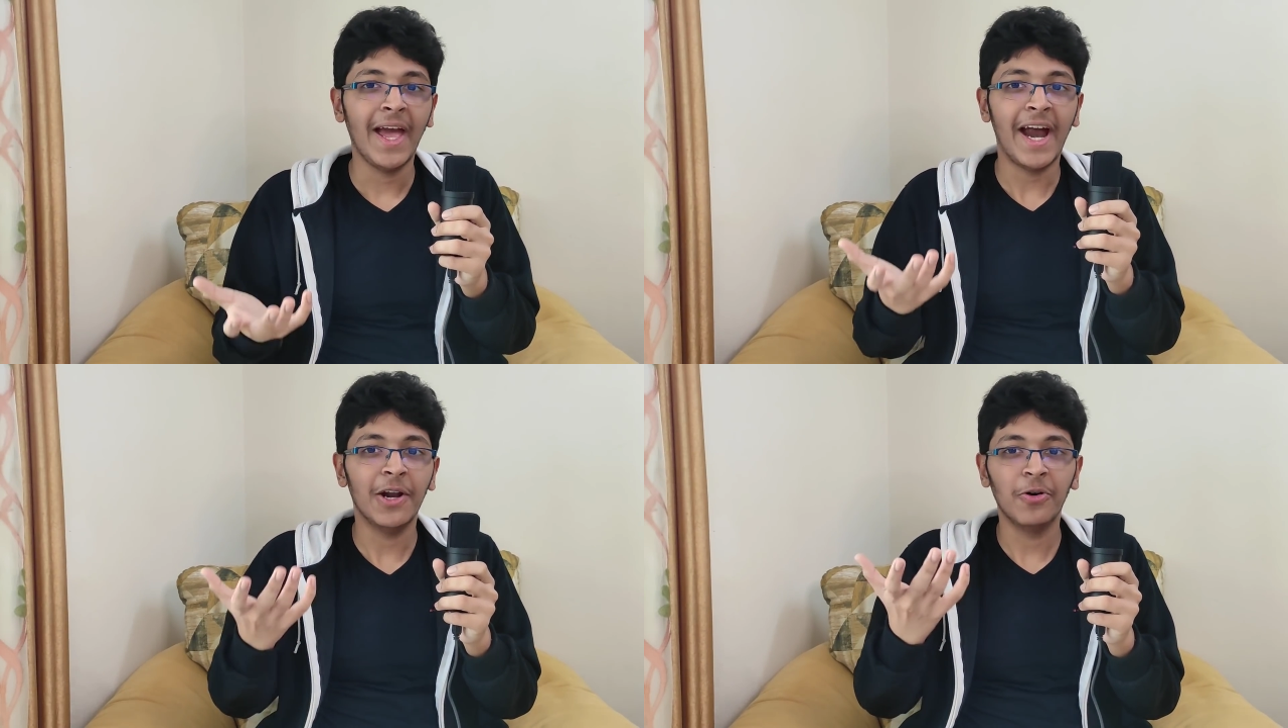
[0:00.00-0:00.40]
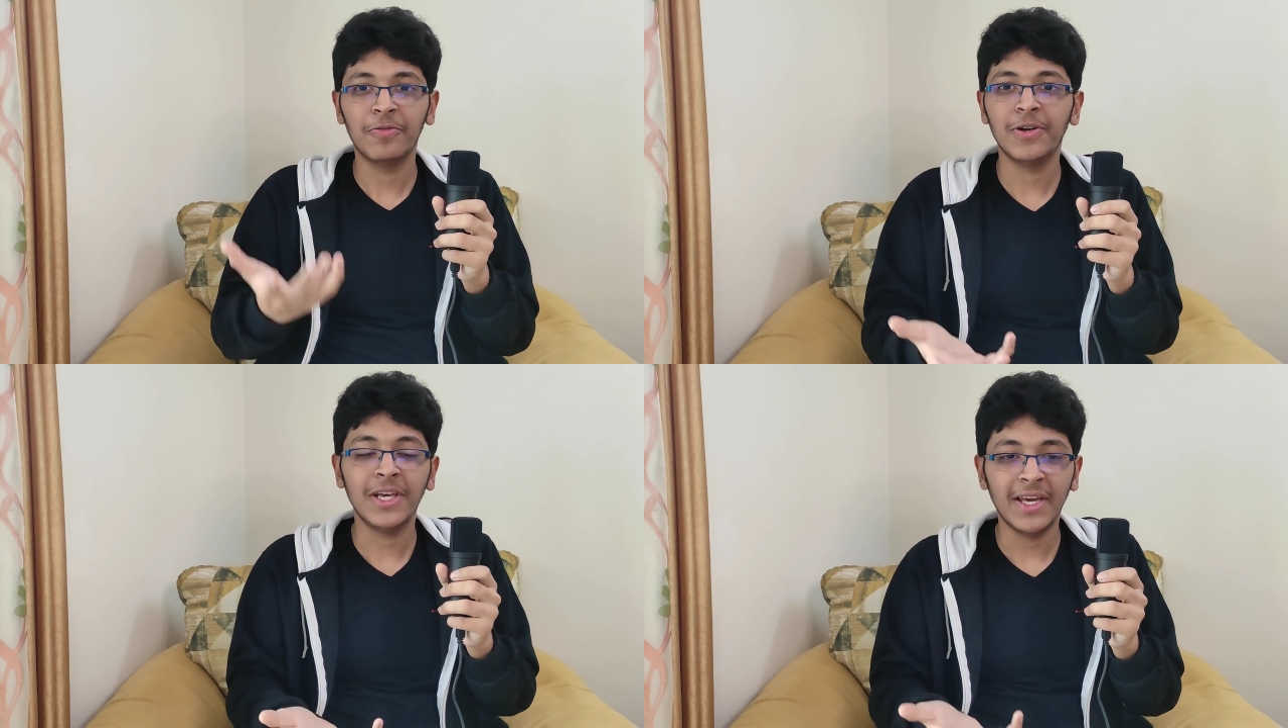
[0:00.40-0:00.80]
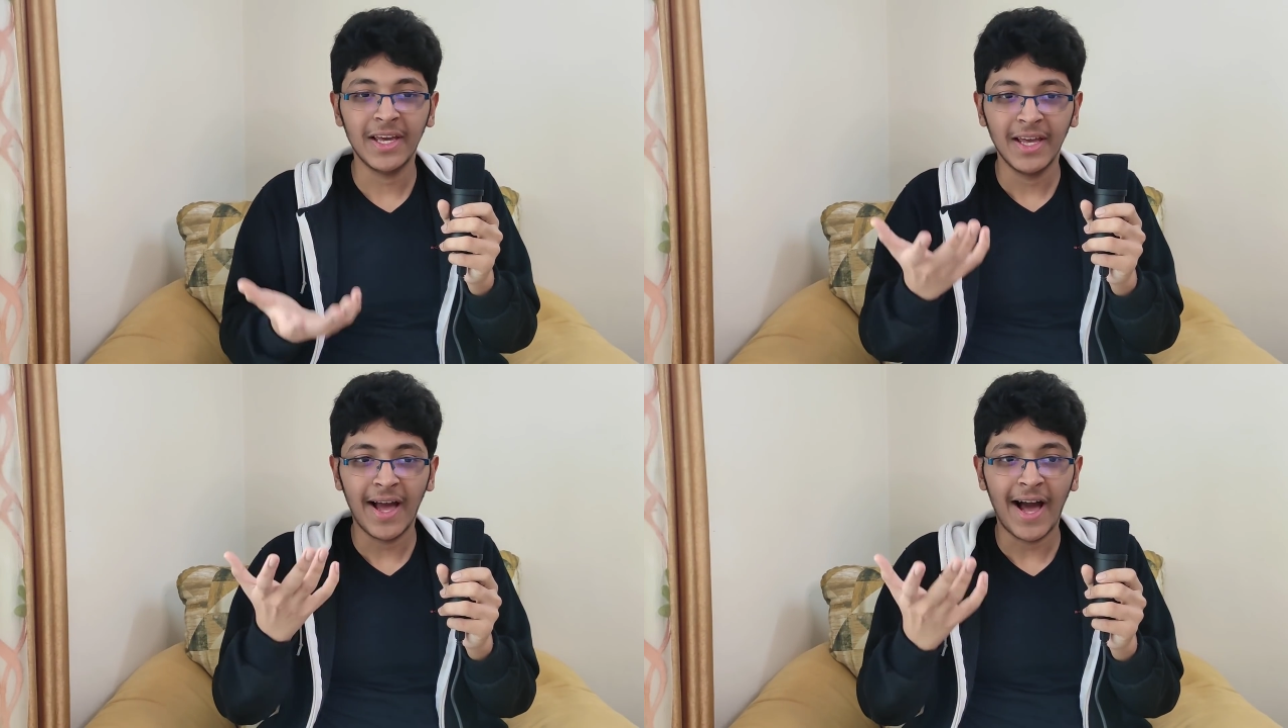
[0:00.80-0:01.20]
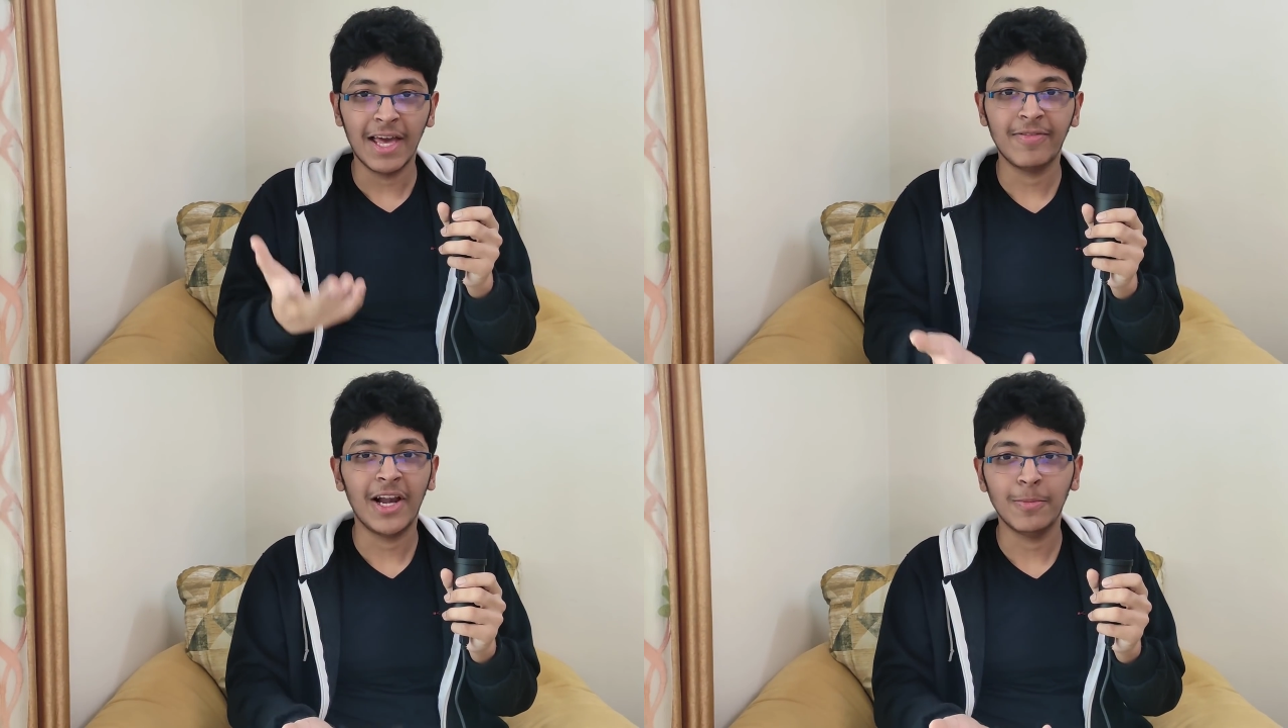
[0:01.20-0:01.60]
and hopefully i
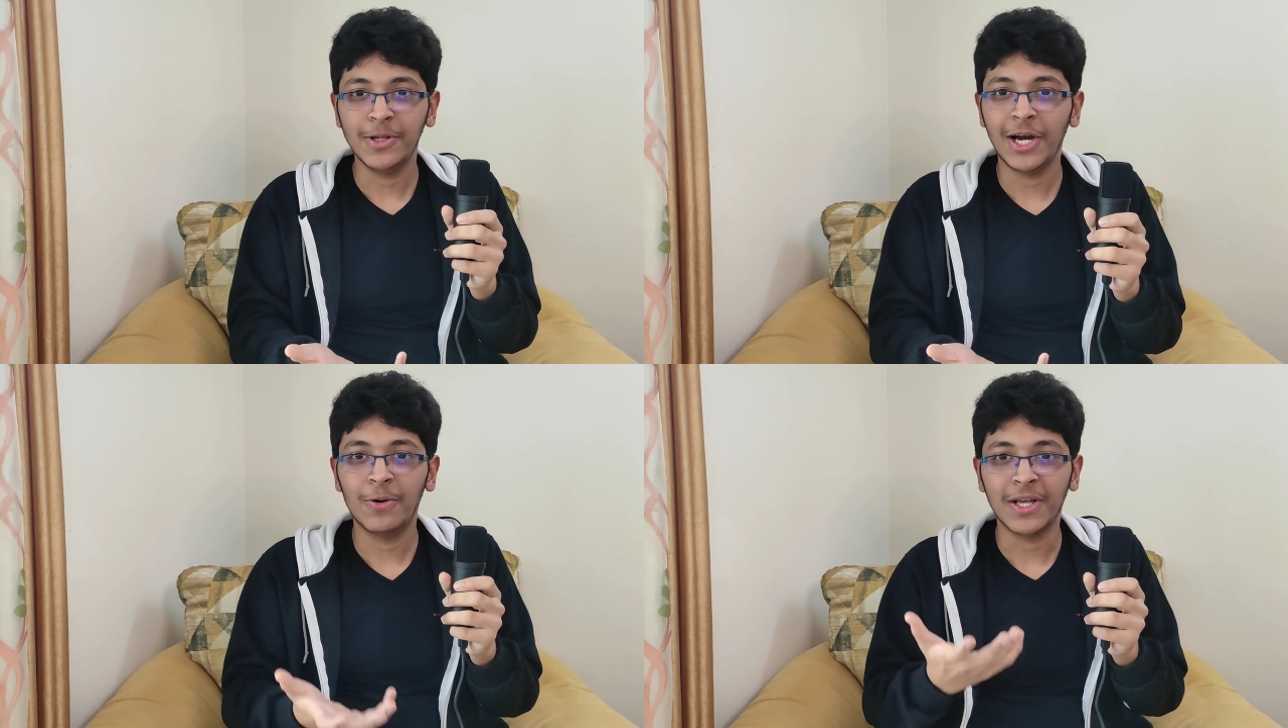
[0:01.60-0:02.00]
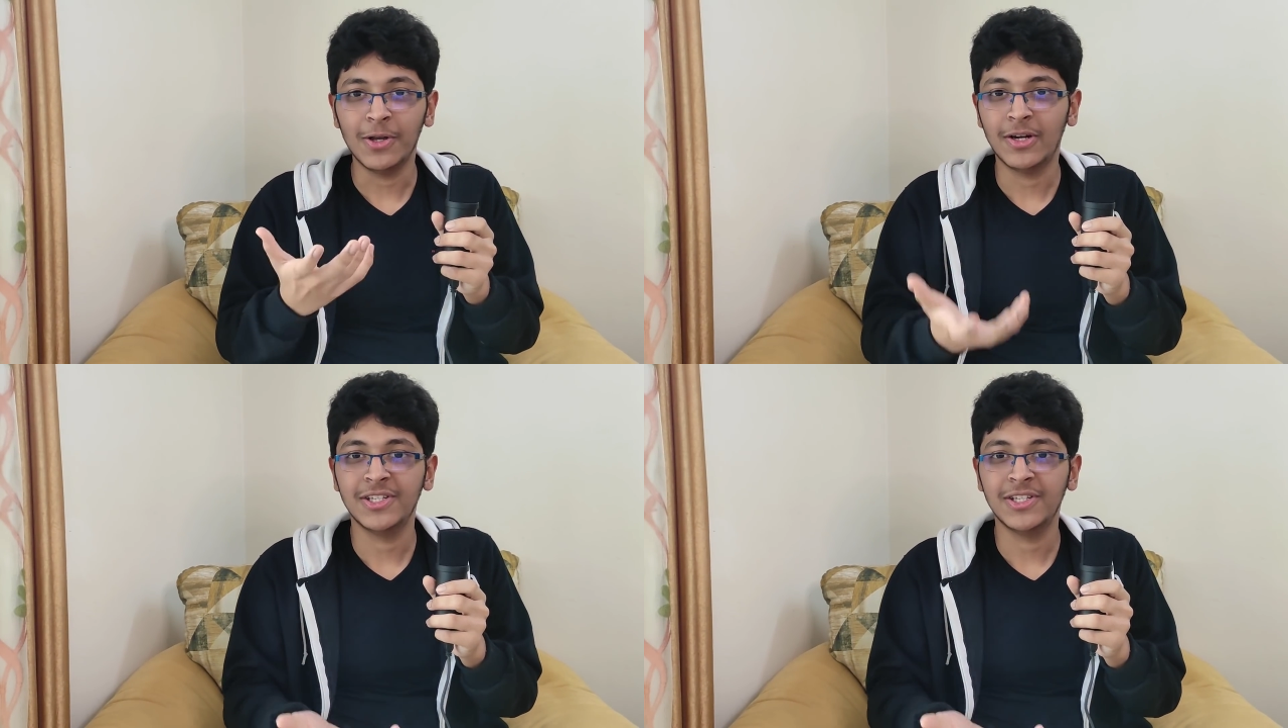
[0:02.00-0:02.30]
have helped you out in your